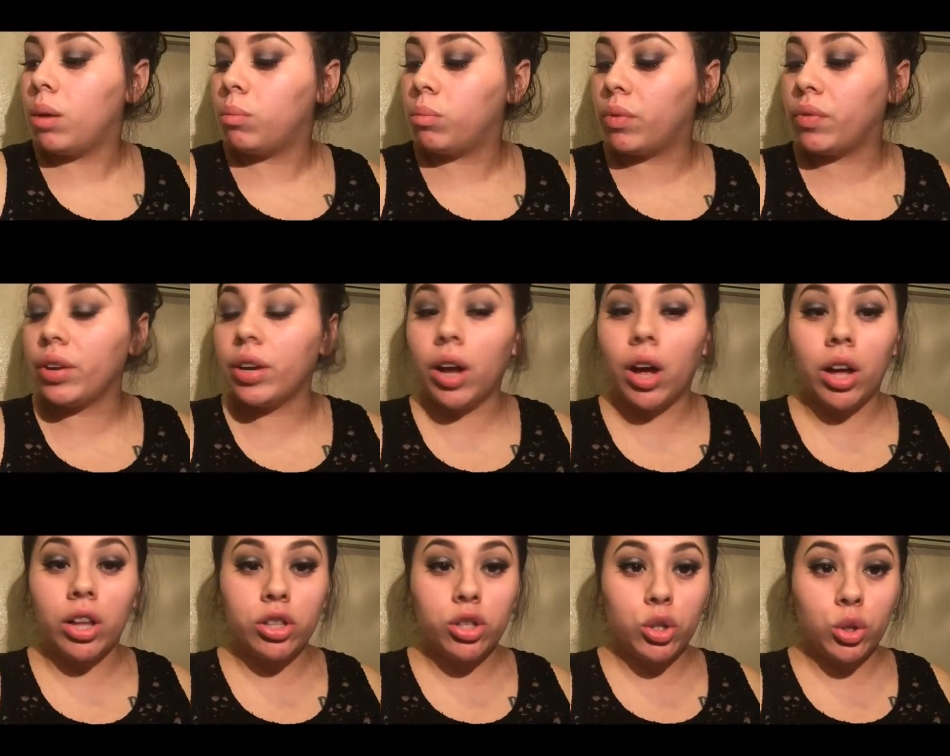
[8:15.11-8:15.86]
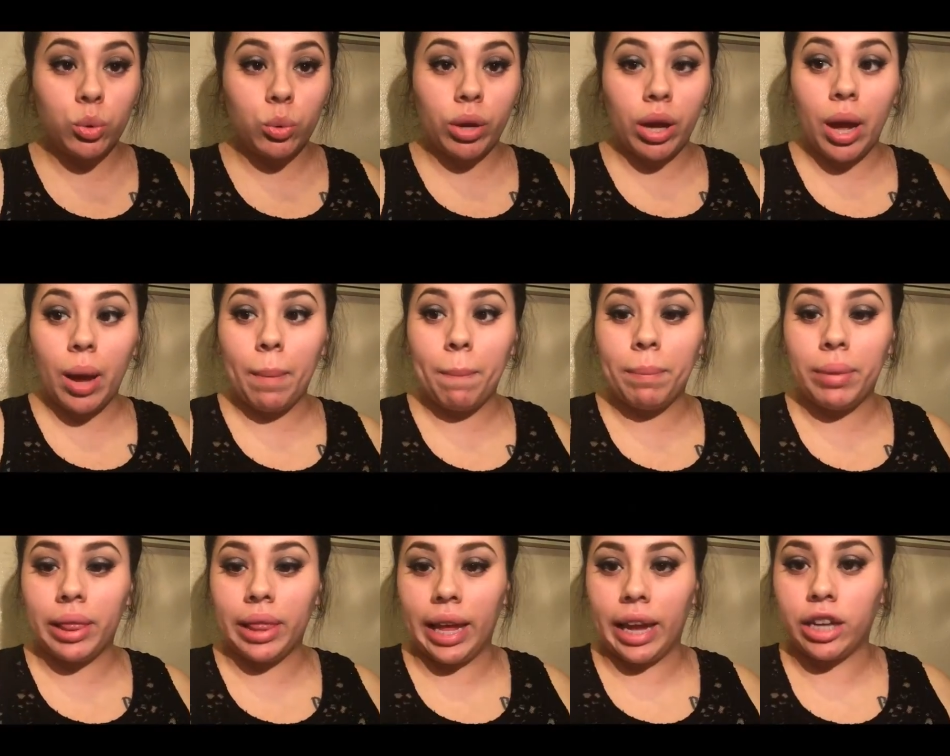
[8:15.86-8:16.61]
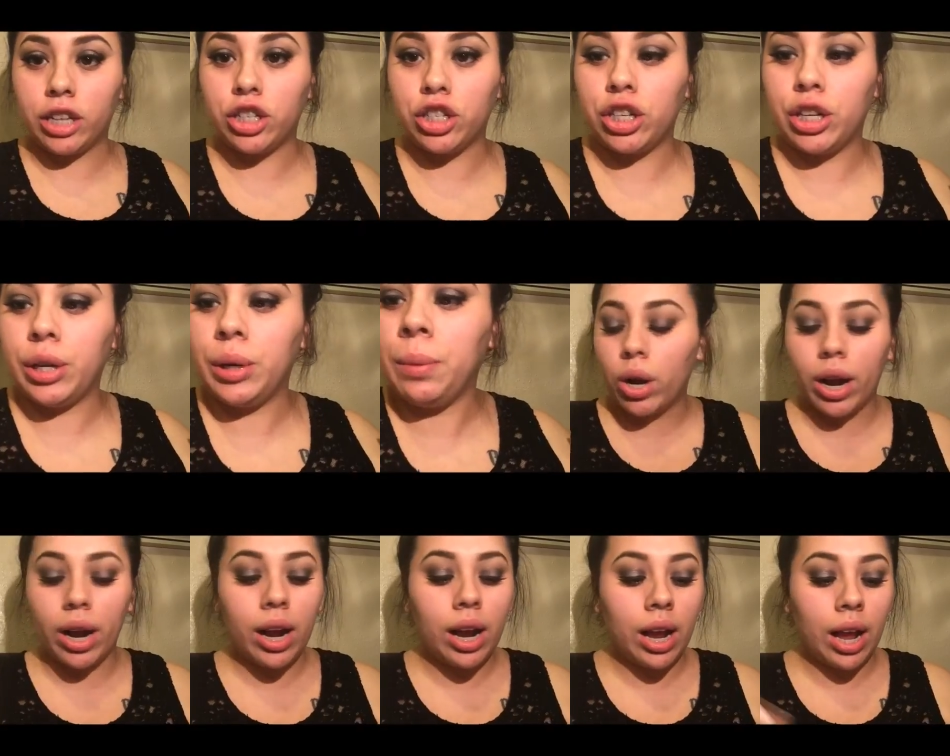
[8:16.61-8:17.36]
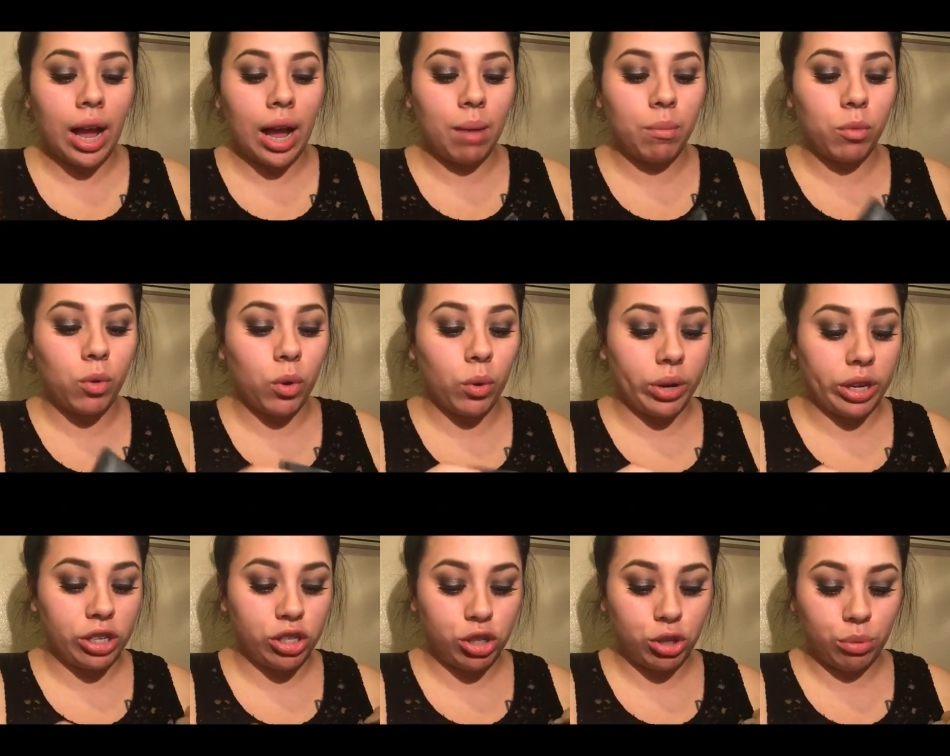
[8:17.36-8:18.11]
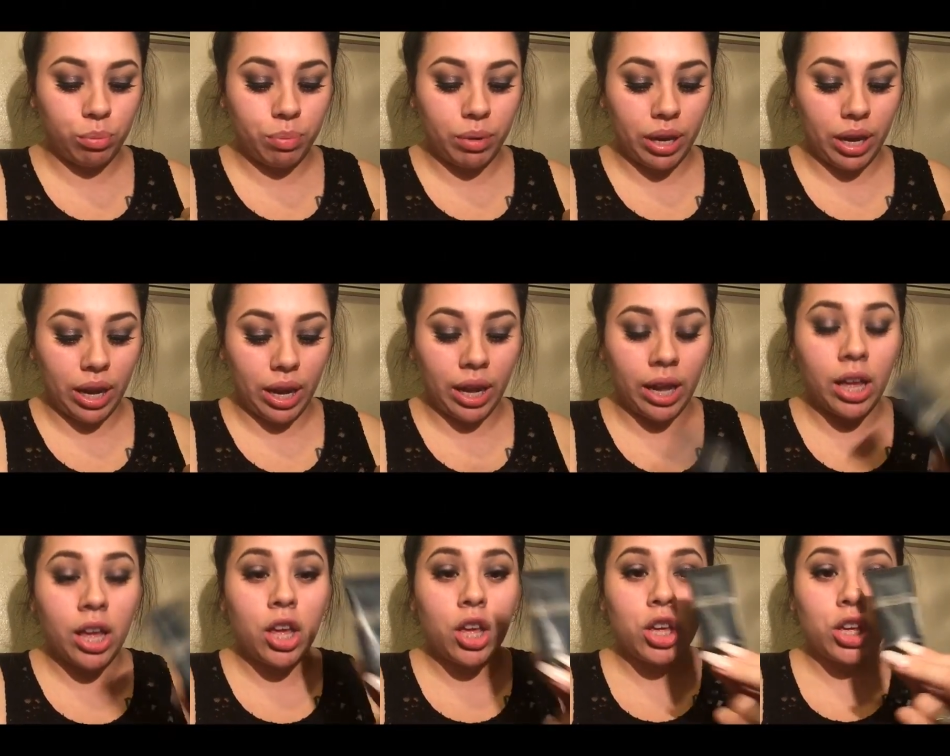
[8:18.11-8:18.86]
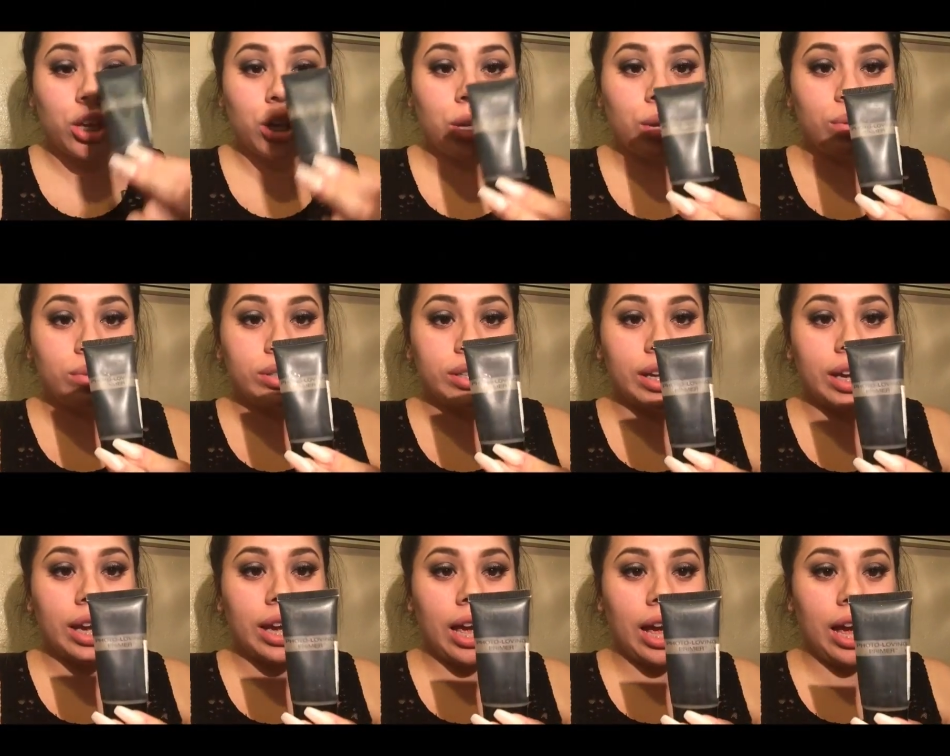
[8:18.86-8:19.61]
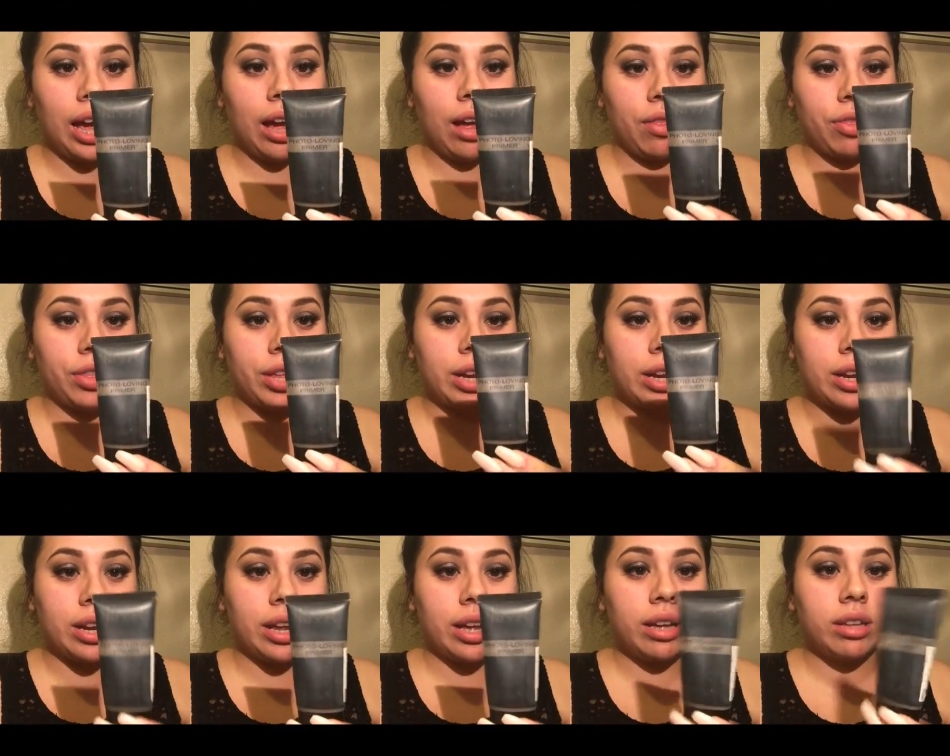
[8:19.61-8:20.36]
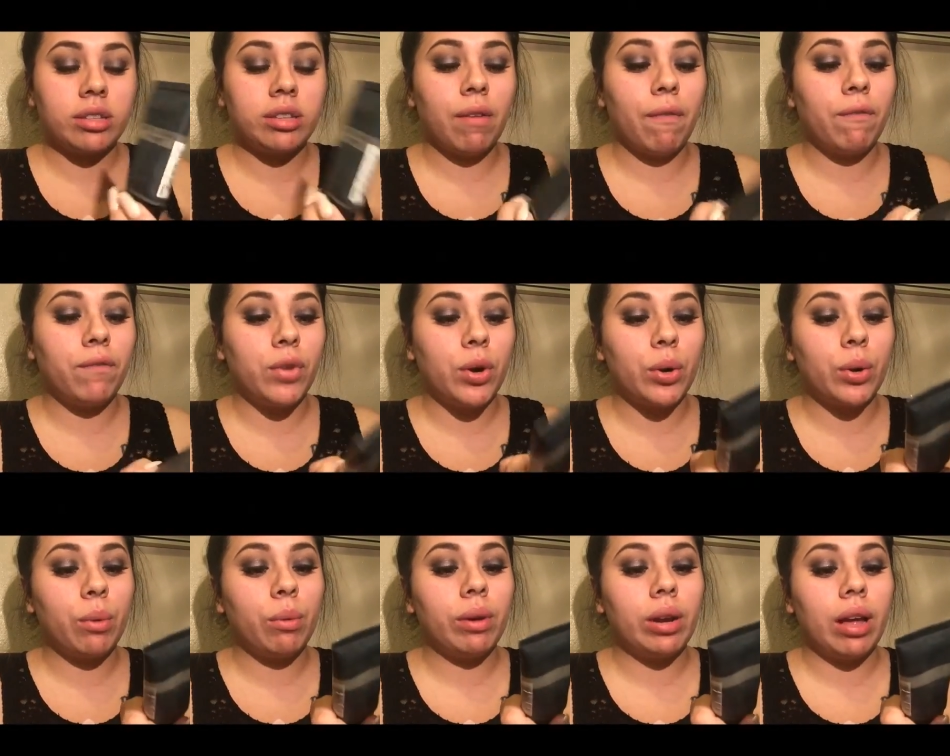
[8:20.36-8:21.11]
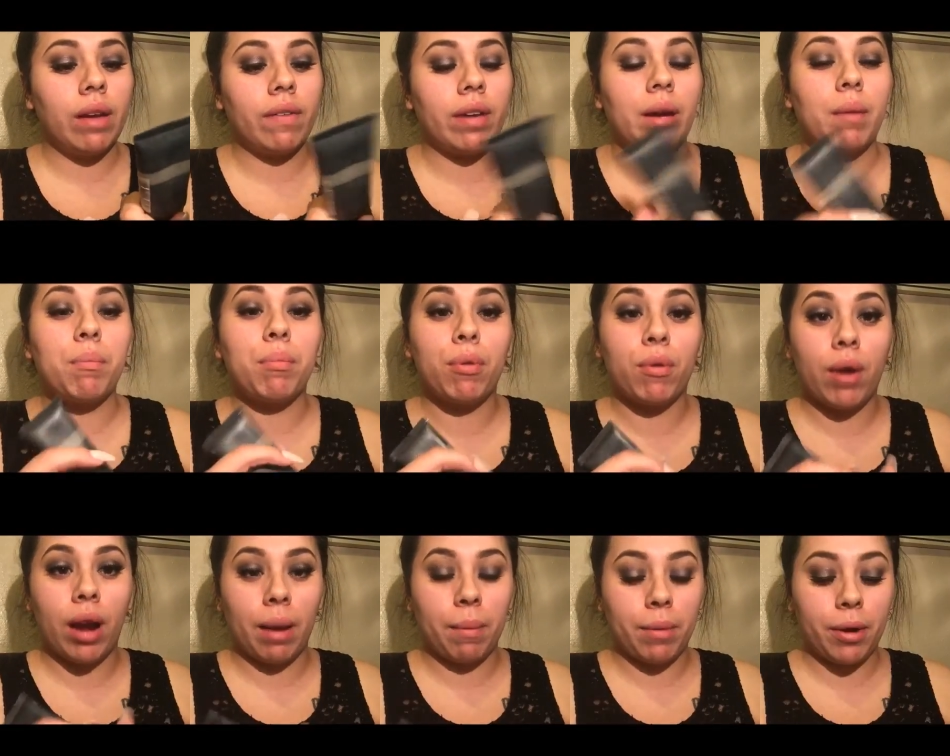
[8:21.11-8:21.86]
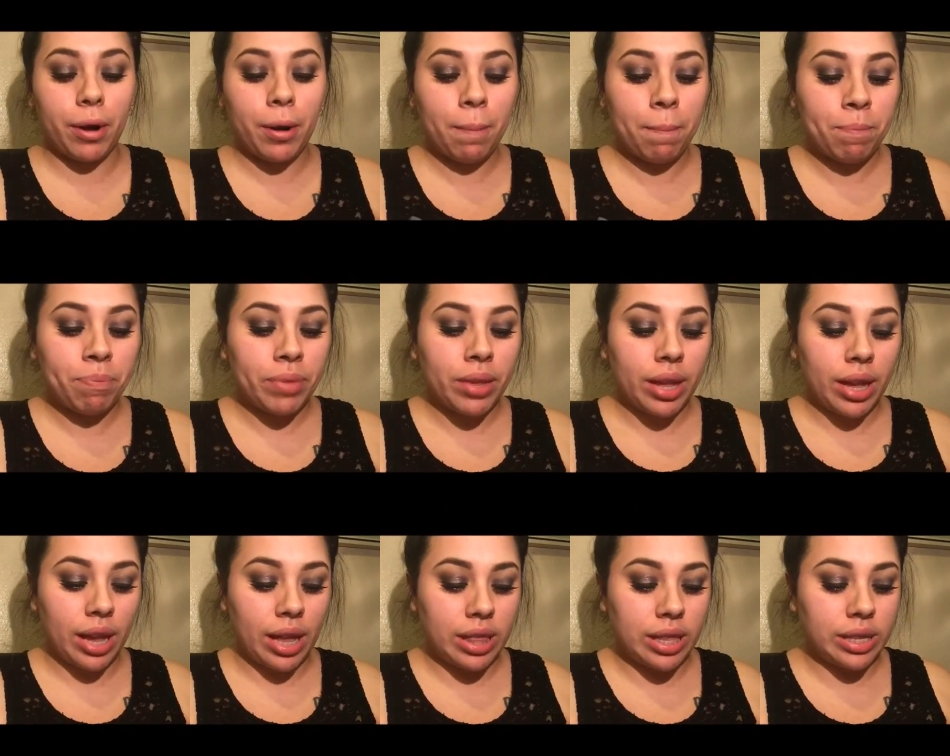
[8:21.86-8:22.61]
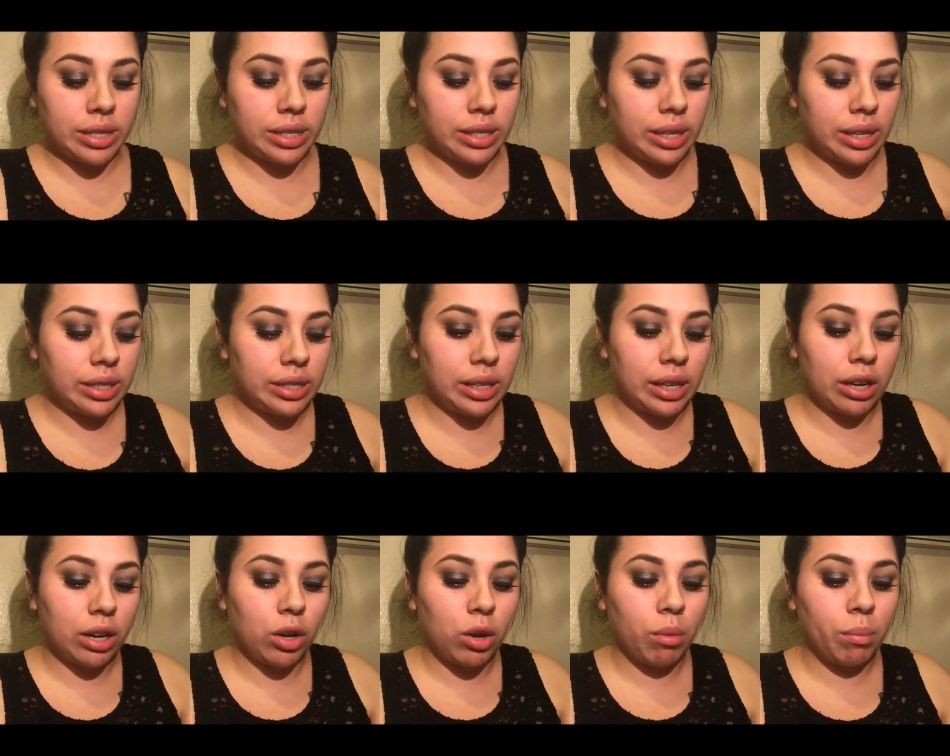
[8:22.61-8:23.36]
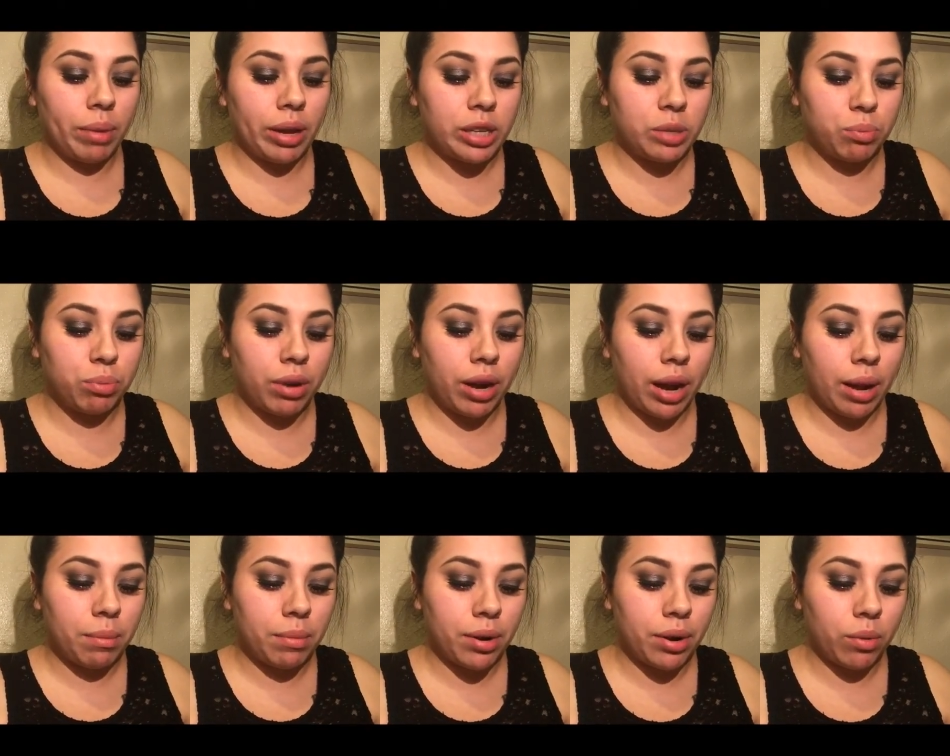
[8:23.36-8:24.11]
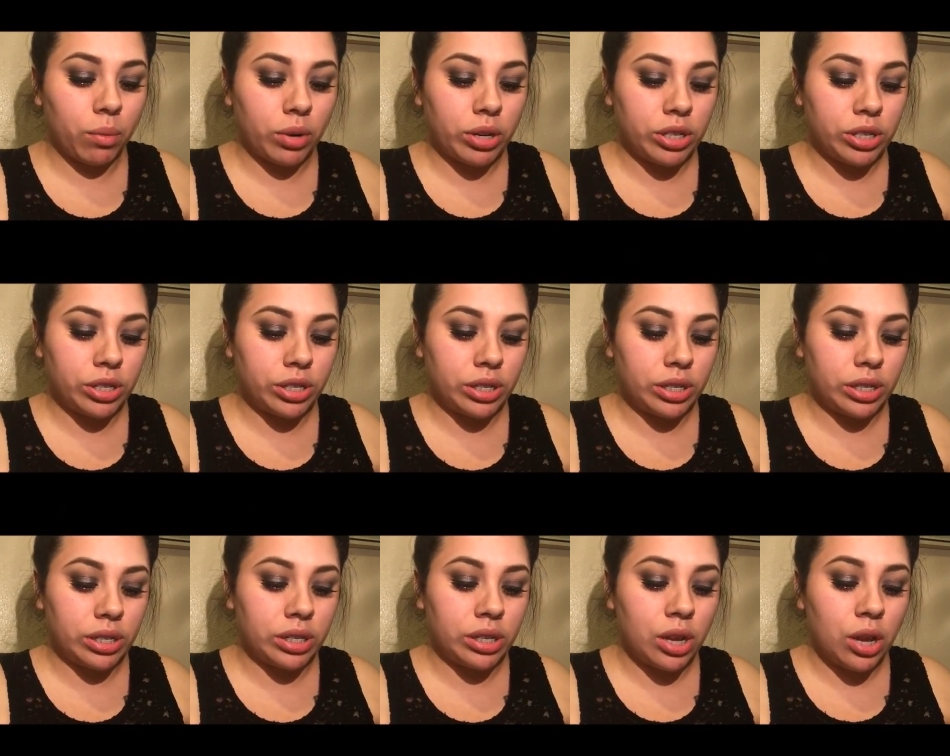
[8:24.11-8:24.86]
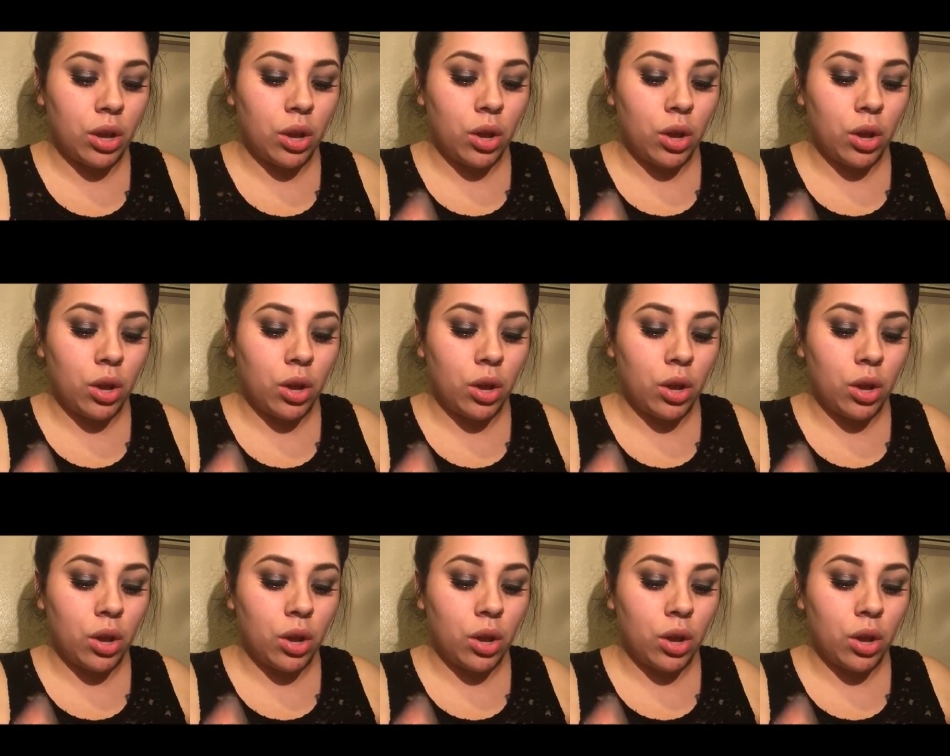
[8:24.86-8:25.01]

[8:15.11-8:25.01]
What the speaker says: Moving on to complexion, I'm going to be using the NYX Photo Loving Primer, and this is a silicone based primer, which is